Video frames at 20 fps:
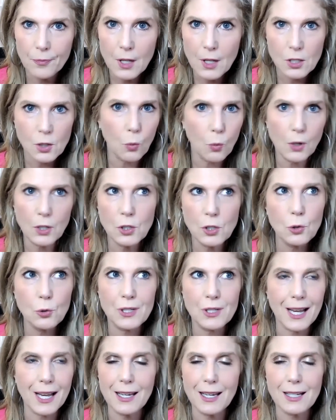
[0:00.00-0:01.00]
So what you
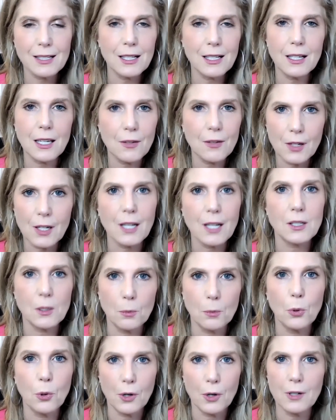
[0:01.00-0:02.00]
say isn't even as
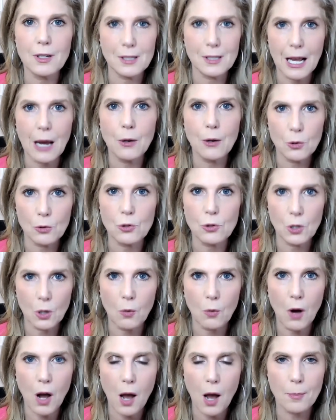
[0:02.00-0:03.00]
important as how you
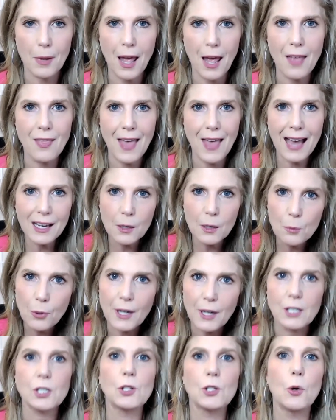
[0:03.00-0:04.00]
show up. And that can
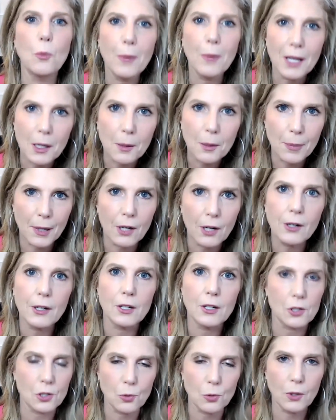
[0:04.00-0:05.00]
break so many
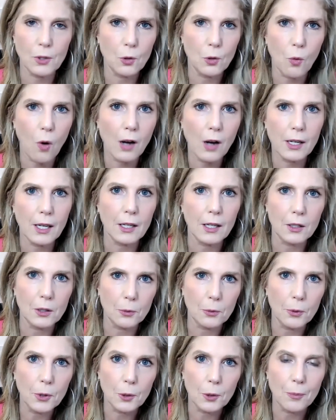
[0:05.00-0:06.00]
barriers when you're walking in a
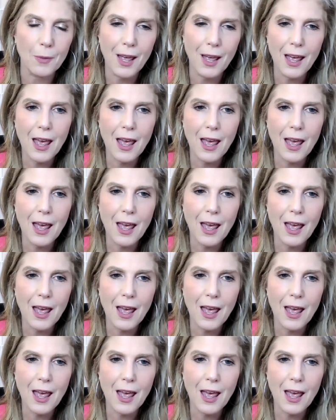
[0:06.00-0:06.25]
room.